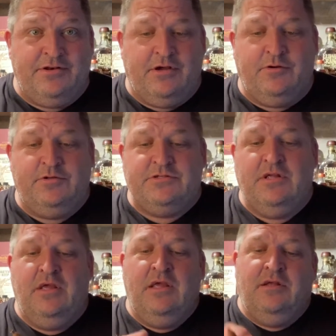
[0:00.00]
nose.
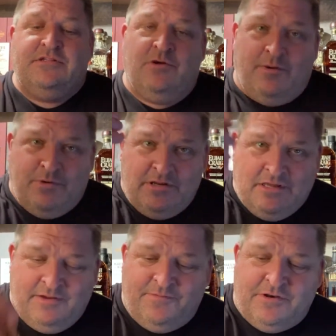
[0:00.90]
So I'm gonna
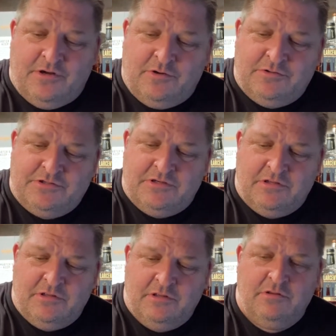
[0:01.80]
give the nose
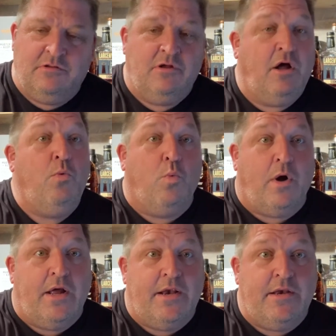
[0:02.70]
a
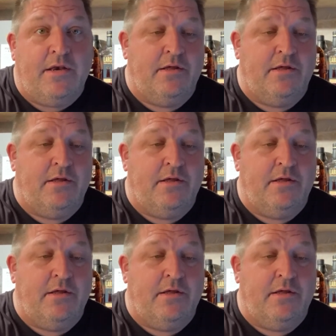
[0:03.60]
1.